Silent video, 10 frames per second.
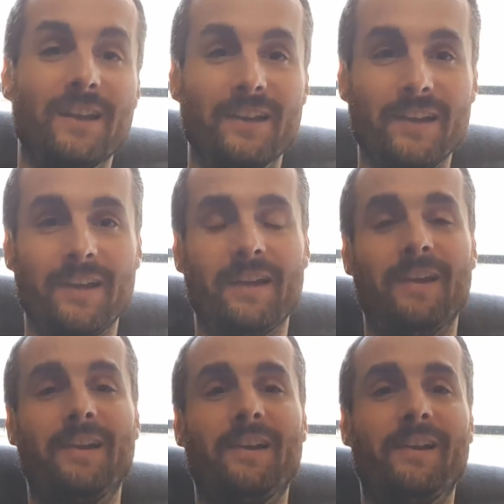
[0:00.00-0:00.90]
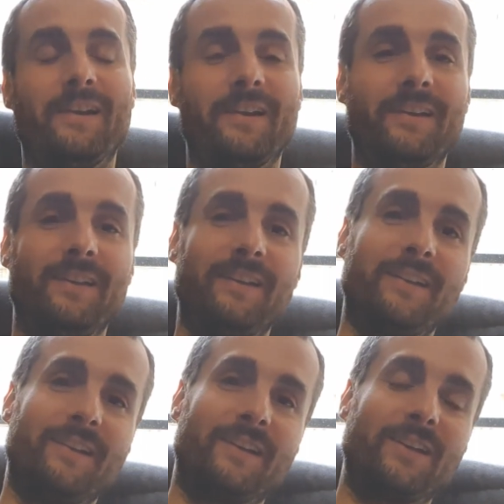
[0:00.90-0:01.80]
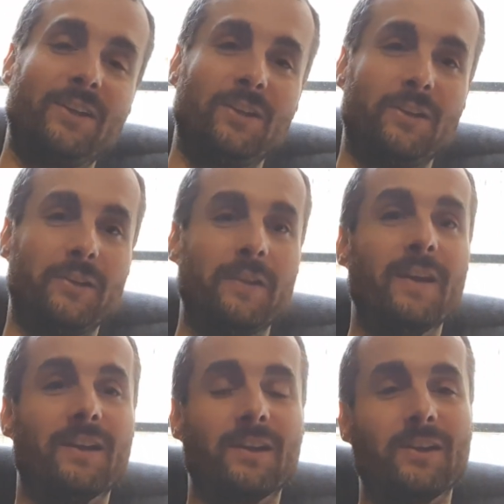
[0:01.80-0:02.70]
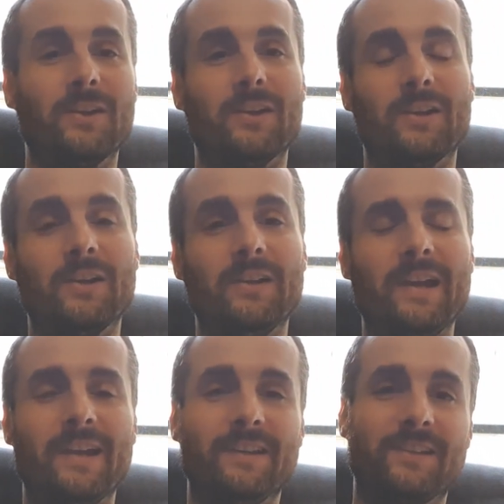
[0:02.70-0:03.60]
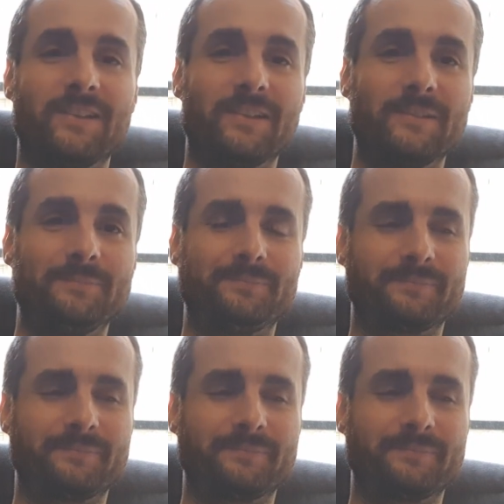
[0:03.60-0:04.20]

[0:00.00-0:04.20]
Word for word: he and uh,